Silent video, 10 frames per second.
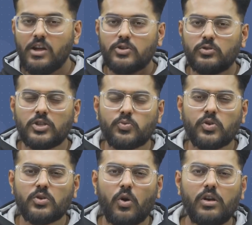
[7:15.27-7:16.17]
So this
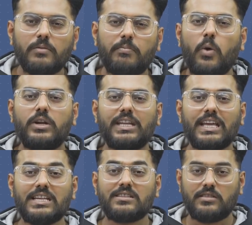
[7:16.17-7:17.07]
was all about
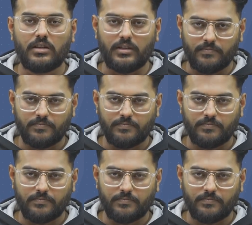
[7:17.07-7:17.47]
case 3.